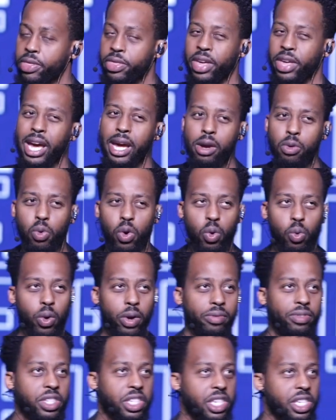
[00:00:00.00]
they were
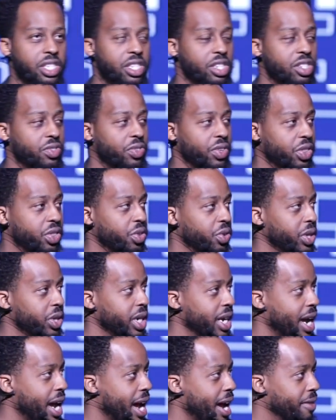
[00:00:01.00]
with Jesus for three
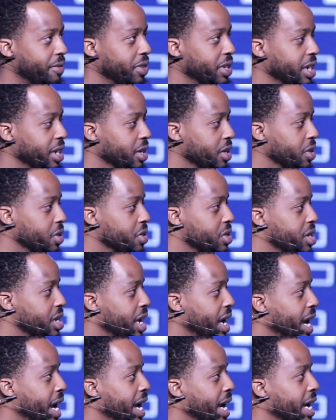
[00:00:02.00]
and a half years,
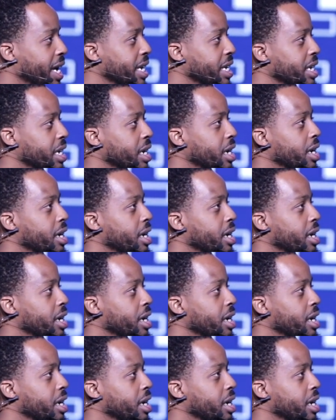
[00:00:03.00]
and